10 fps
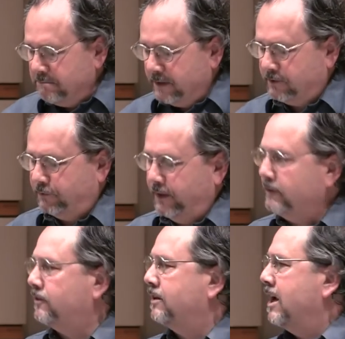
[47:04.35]

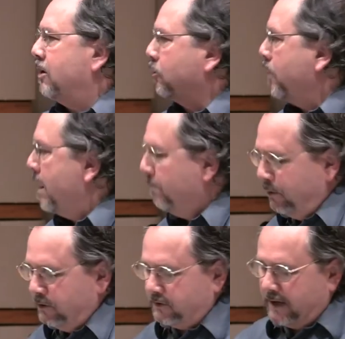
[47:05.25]
misfits,
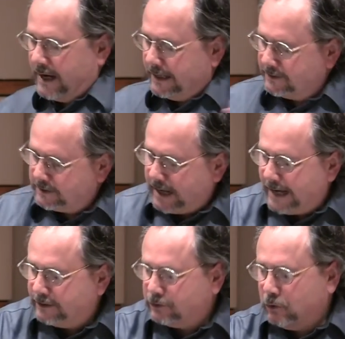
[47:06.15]
rebels and
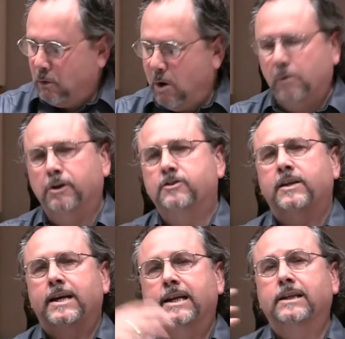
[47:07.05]
status quoers,
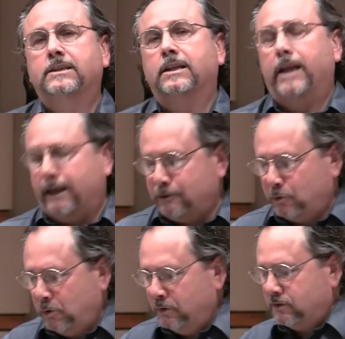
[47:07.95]

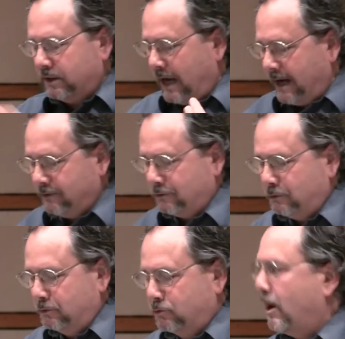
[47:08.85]
intellectuals and high
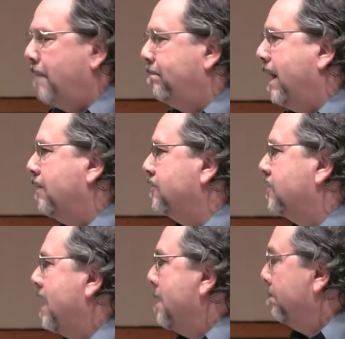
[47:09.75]
school dropouts,
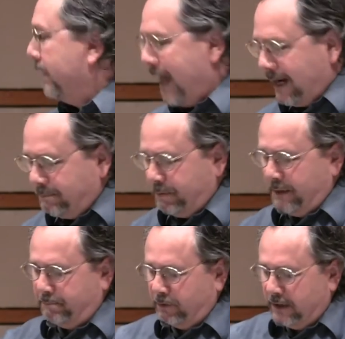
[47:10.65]
black
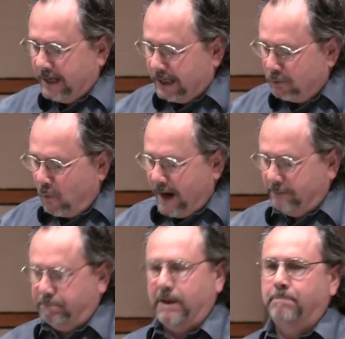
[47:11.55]
people and
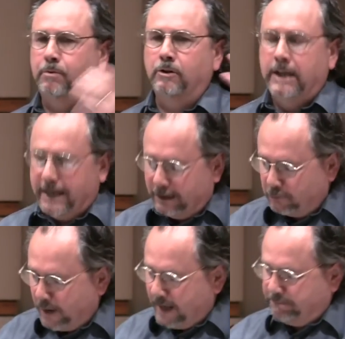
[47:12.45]
white people, and
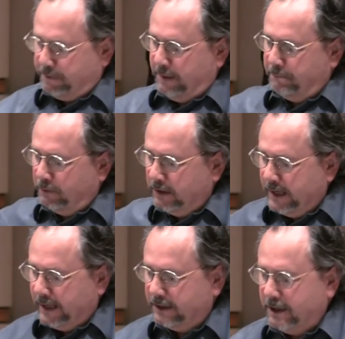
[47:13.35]
red people
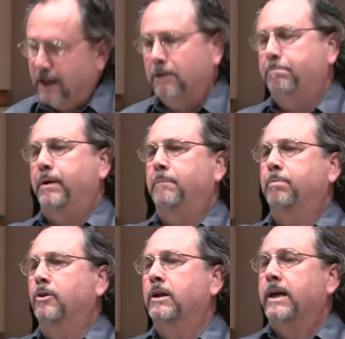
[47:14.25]
and yellow
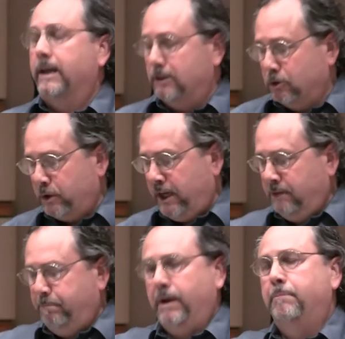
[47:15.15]
people and green
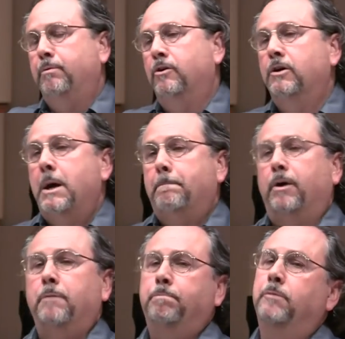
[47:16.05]
people,
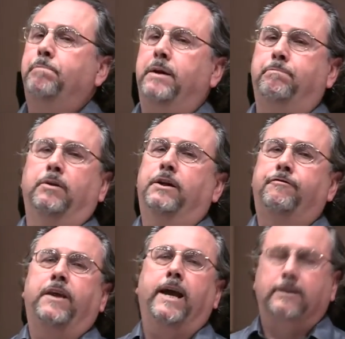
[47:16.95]
purple people if
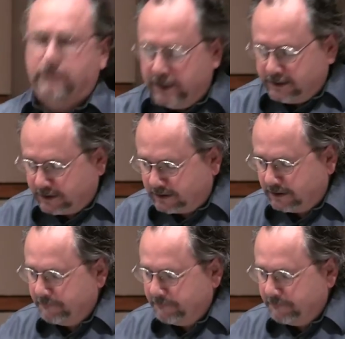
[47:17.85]
they exist,